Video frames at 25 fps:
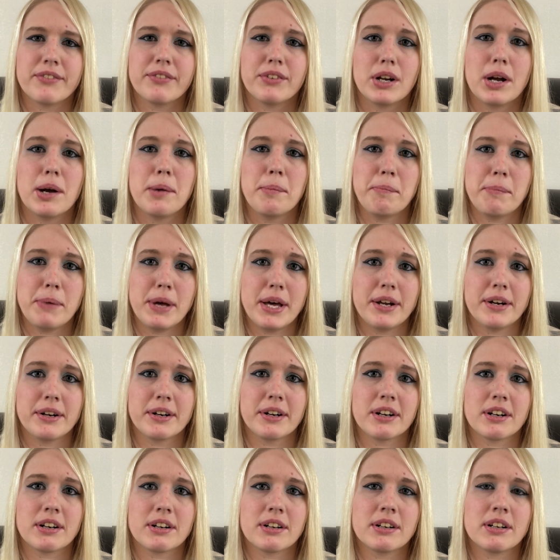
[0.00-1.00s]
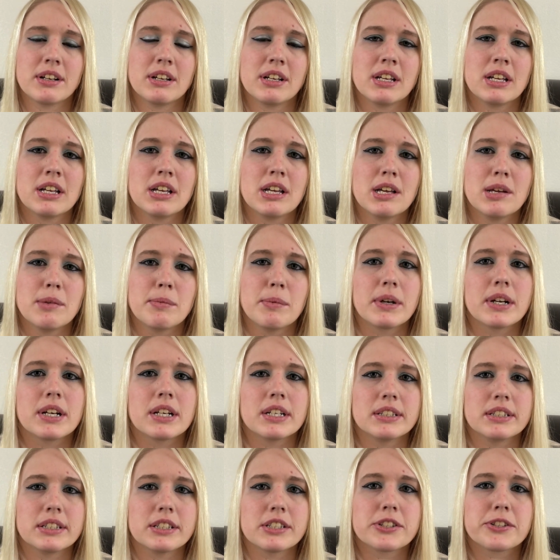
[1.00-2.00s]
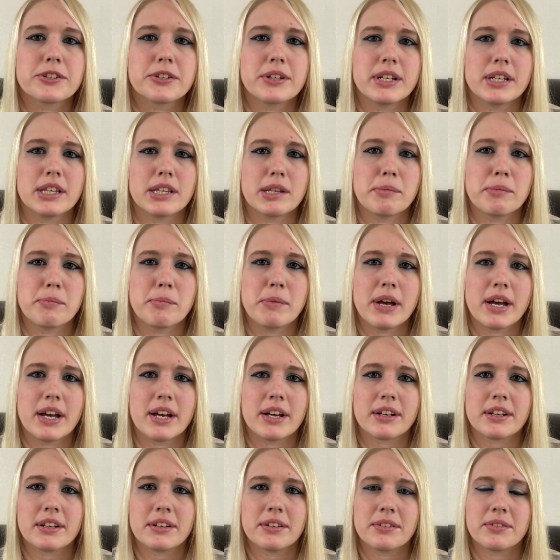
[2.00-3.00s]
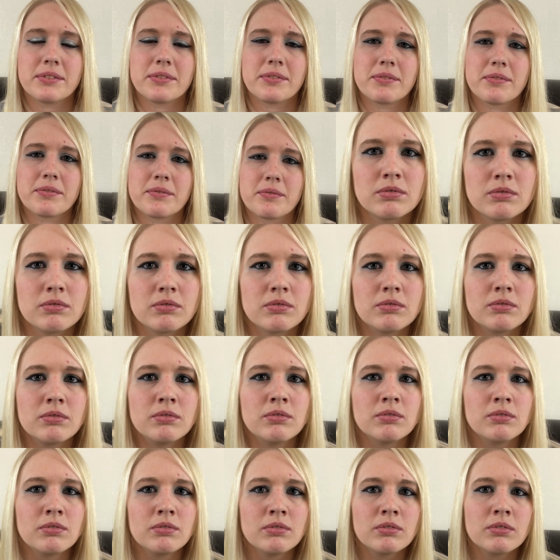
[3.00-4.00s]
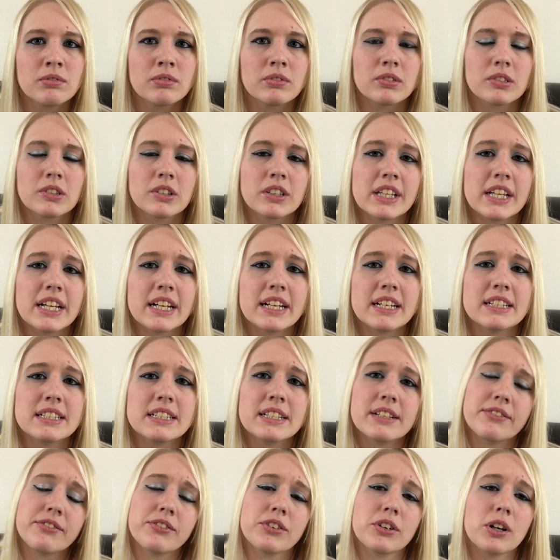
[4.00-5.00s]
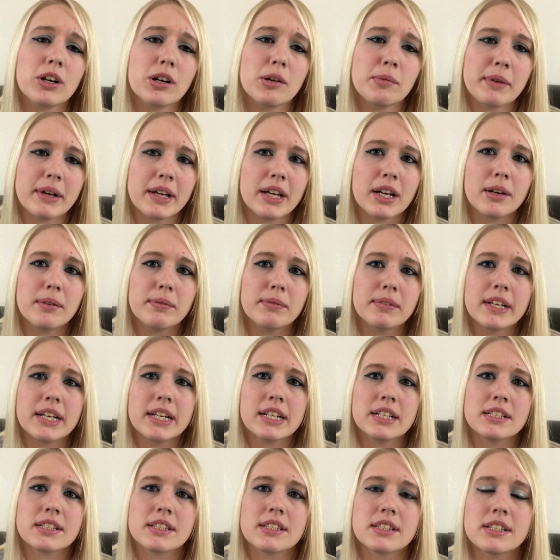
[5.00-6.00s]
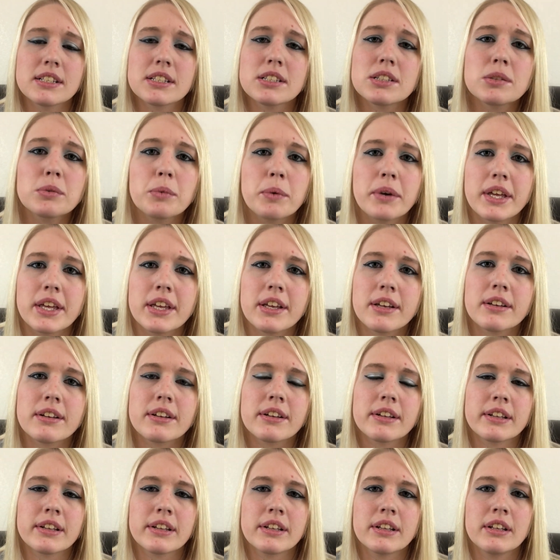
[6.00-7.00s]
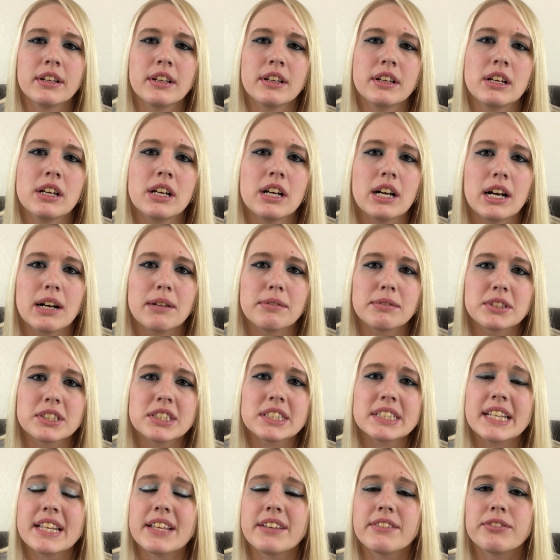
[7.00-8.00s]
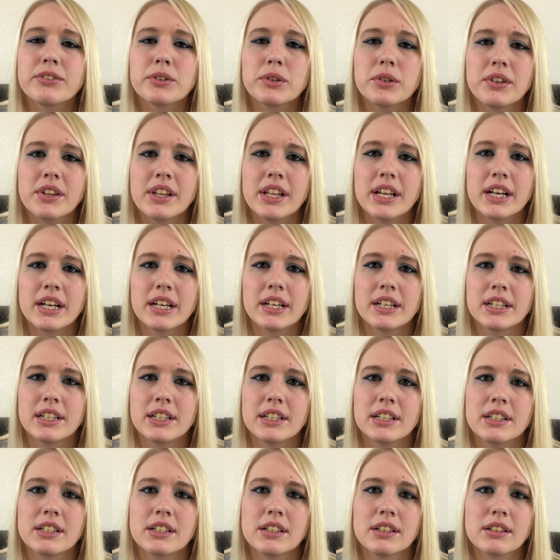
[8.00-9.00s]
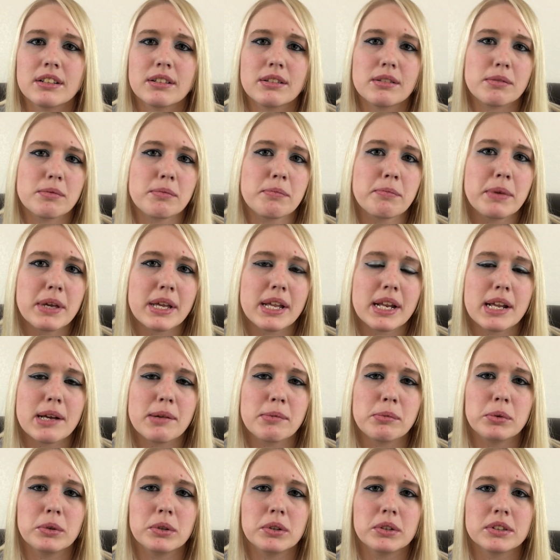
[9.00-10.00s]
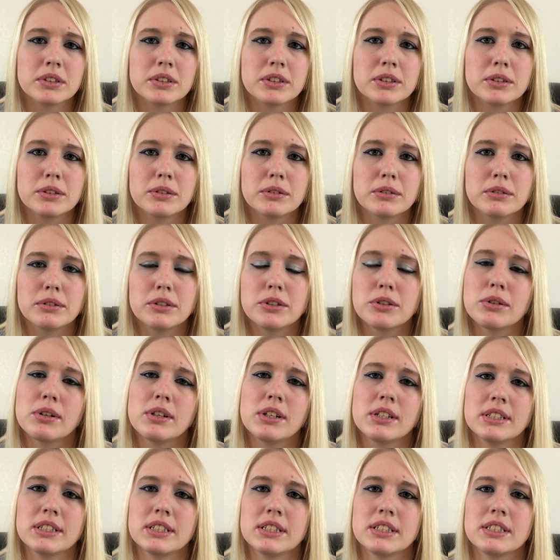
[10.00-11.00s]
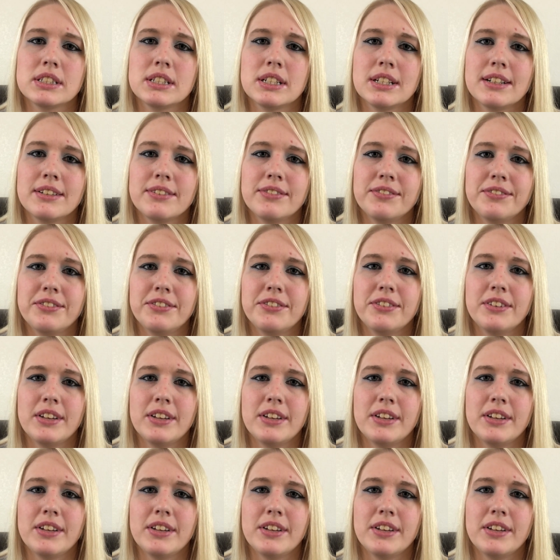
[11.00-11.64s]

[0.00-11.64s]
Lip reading: if not better. because it's treating the MAC. That is it for all my updates this week. I'm just thankful that being able to do all this stuff,